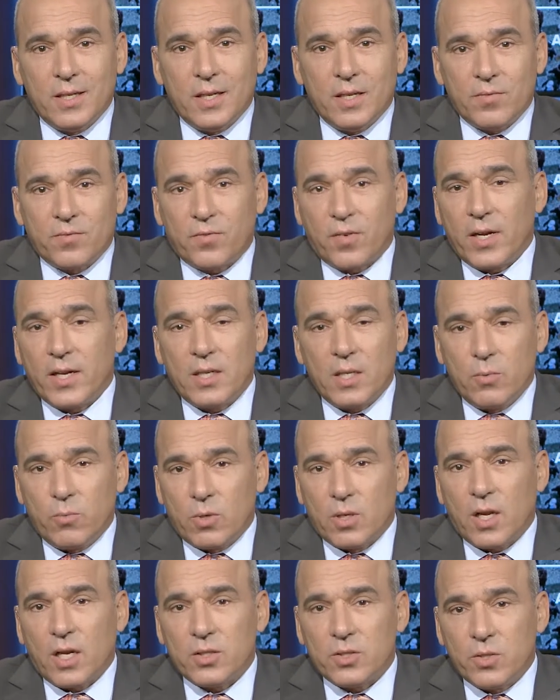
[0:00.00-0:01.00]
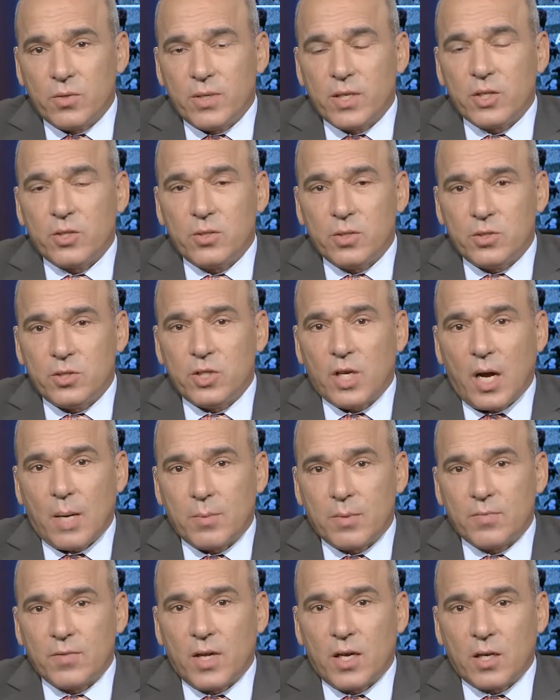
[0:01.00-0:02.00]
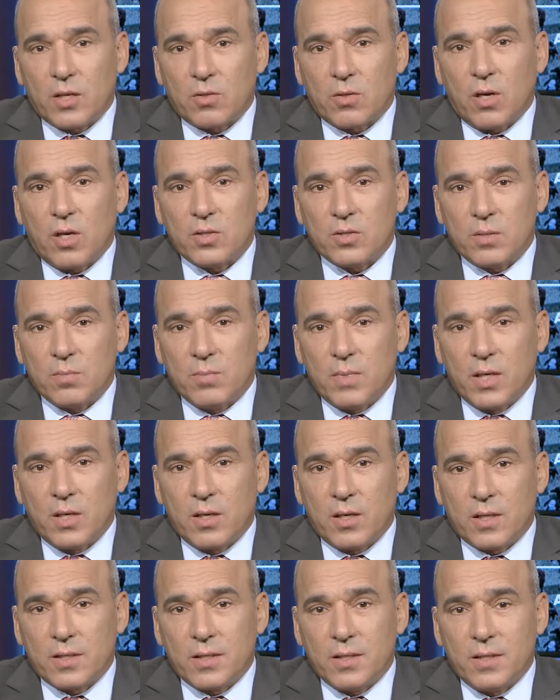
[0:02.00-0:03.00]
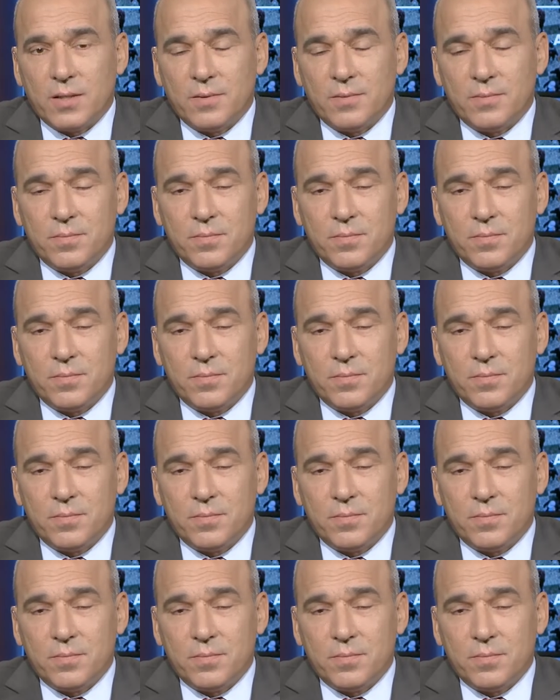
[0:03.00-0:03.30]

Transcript: And frankly, we're not doing a good job of that across America.